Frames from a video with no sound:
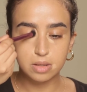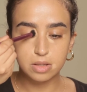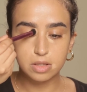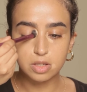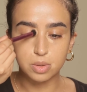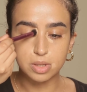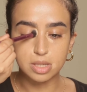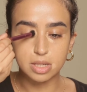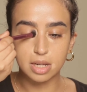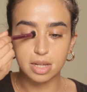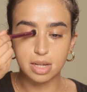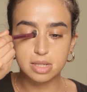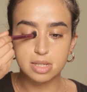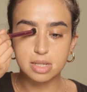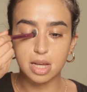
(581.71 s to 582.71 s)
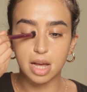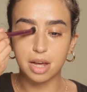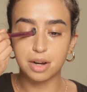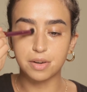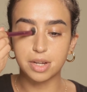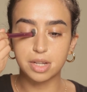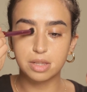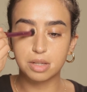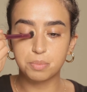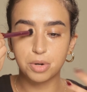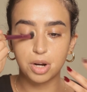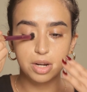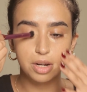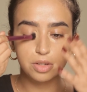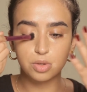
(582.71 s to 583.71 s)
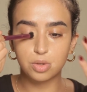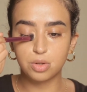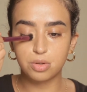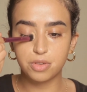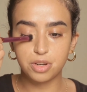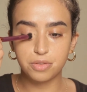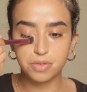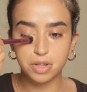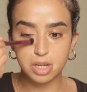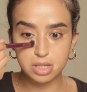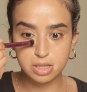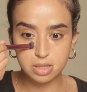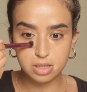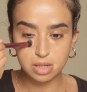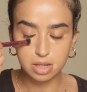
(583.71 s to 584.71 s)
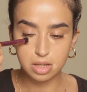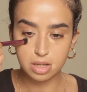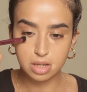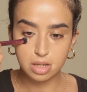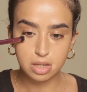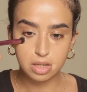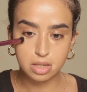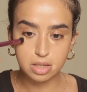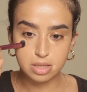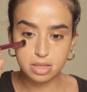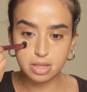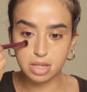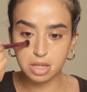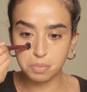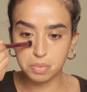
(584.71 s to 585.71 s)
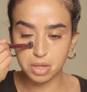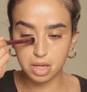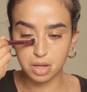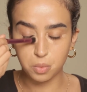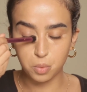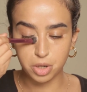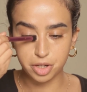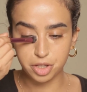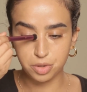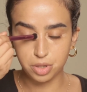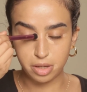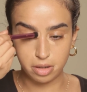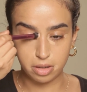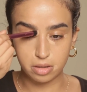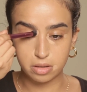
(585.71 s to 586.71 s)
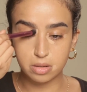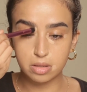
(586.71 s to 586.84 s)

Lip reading: So it's not like scattering the product all over your face, it's keeping it where you need it.